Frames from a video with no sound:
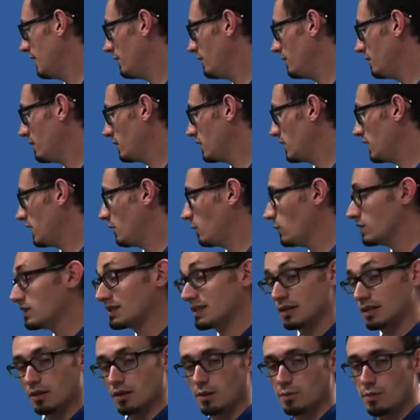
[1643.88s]
We
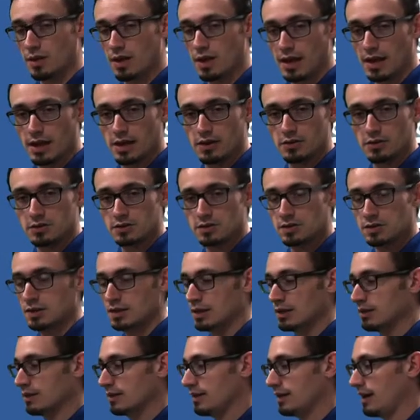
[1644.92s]
seal up the house.
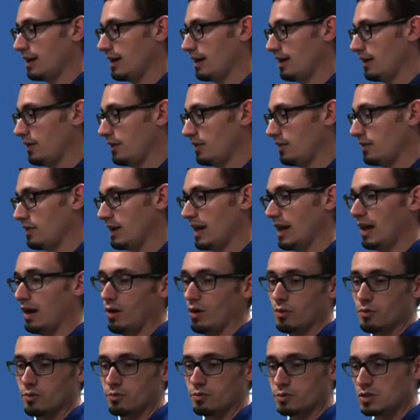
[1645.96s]

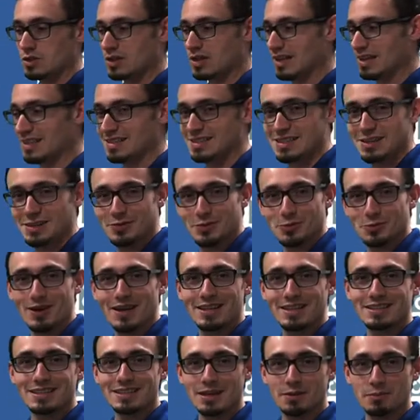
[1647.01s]
Now she can't see when
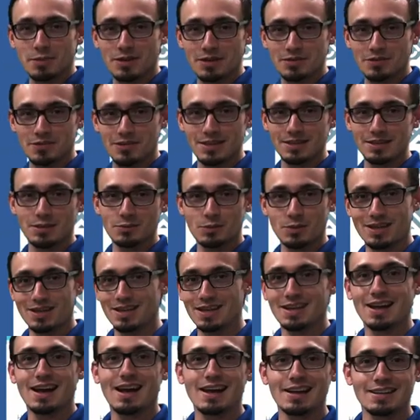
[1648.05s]
Red's coming to visit. We get
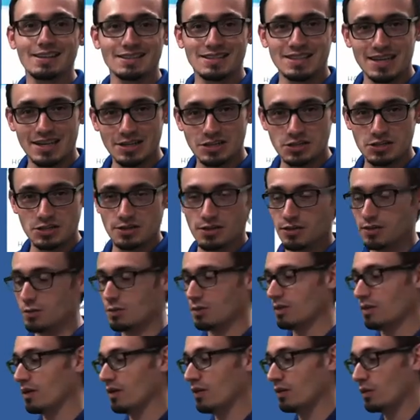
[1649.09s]
condensation on
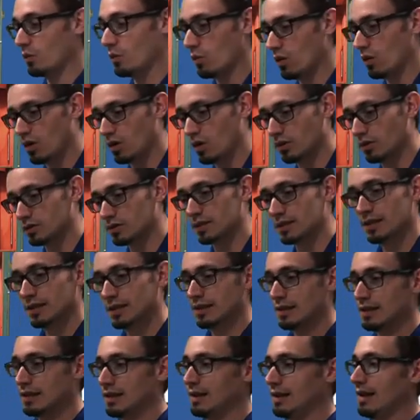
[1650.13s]
the walls.
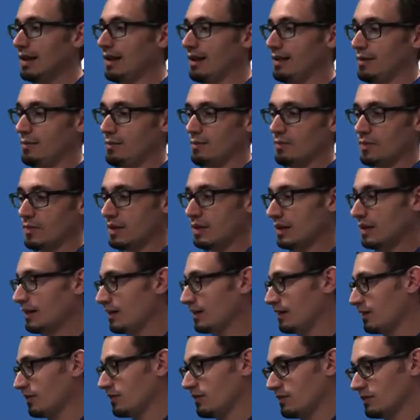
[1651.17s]

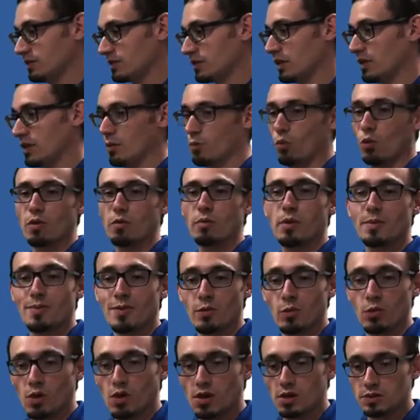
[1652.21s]
So they warm up the
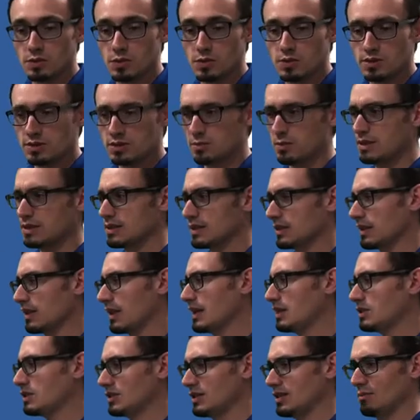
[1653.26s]
walls with some
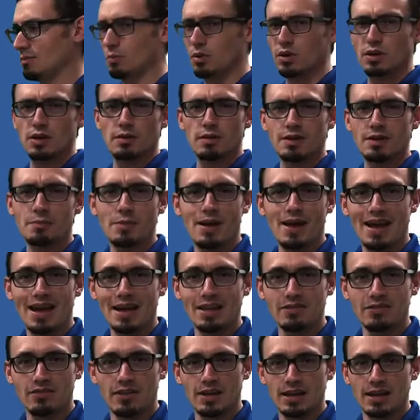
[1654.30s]
insulation and put it in a bath
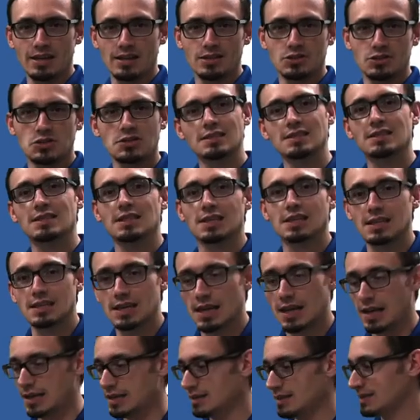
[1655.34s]
fan just in
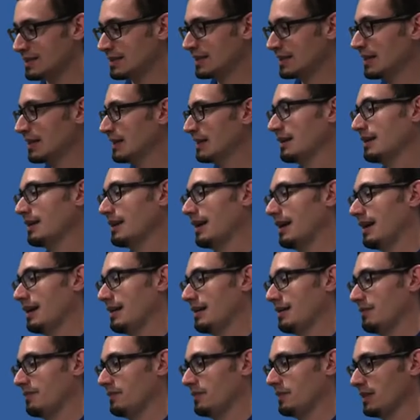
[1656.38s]
case.
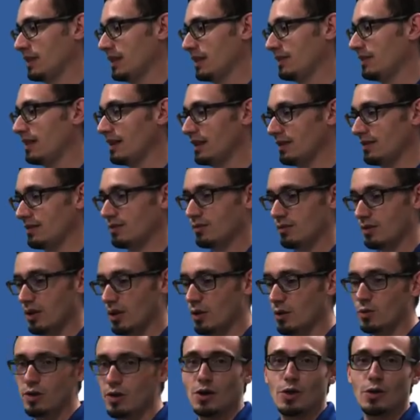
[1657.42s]
And then, oh
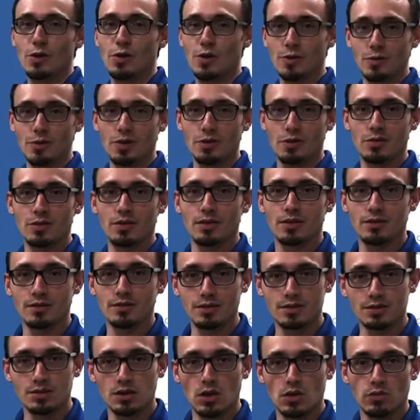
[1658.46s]
no, the
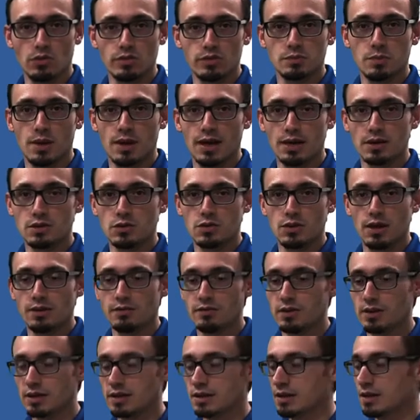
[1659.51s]
stove is back
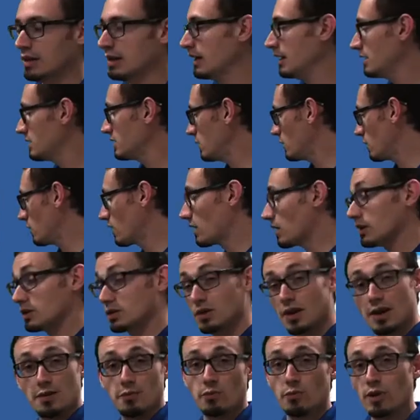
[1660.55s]
drafting. So we're going to try
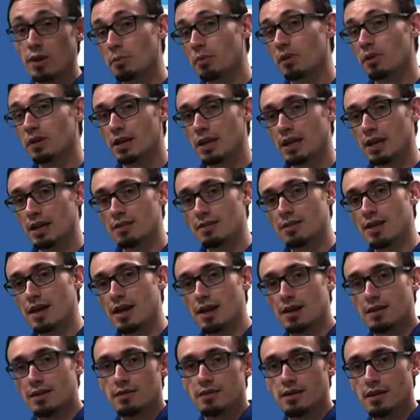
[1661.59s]
and replicate
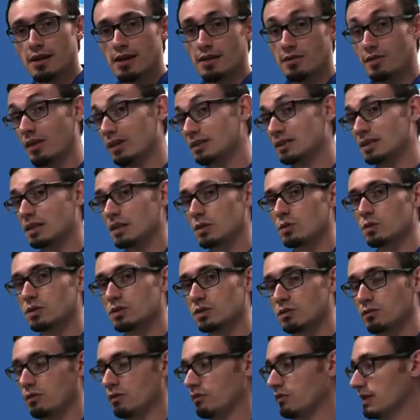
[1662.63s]
that sequence of
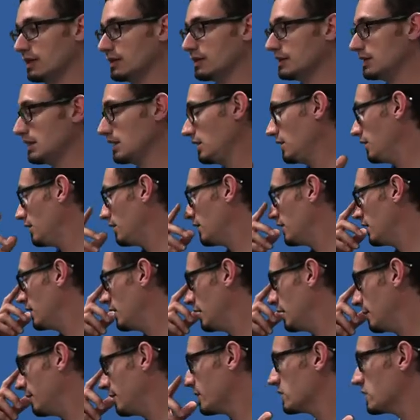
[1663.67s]
events here.
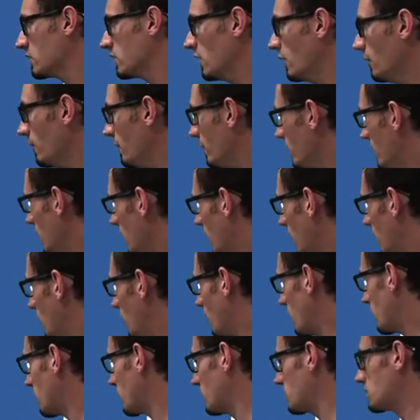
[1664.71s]
So where
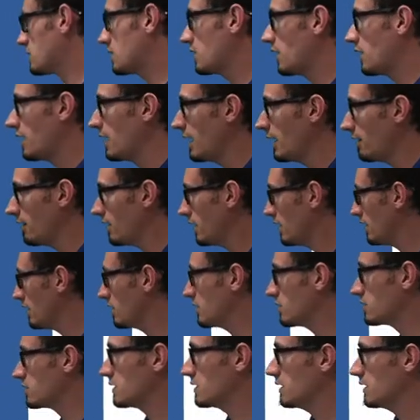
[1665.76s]
I'm going to start out here
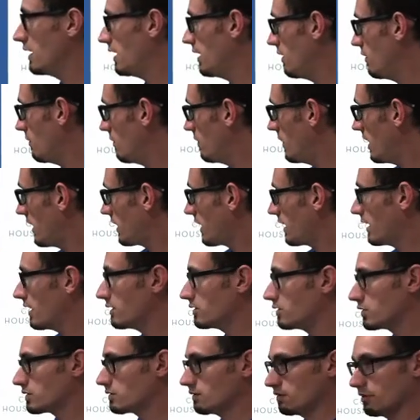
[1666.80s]
is by kind of
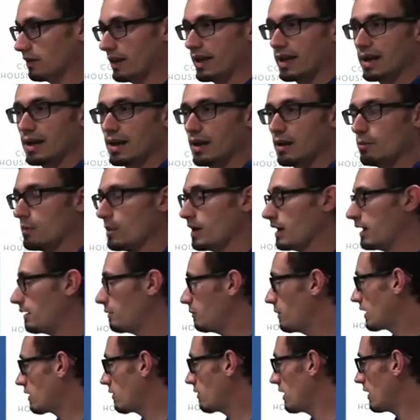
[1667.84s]
just laying out my
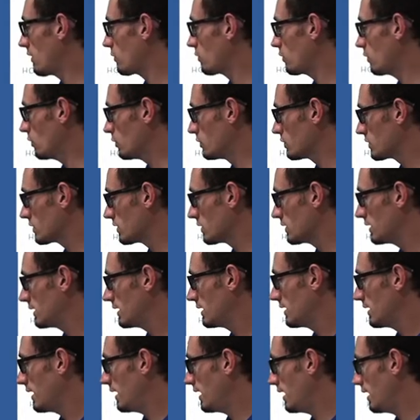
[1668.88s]
ground rules,
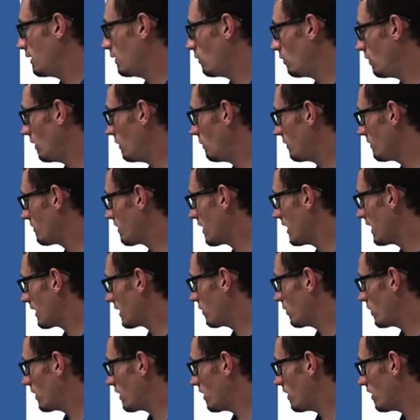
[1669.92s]
what we've got
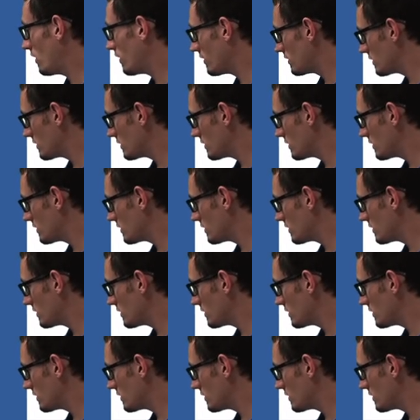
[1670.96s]
going on.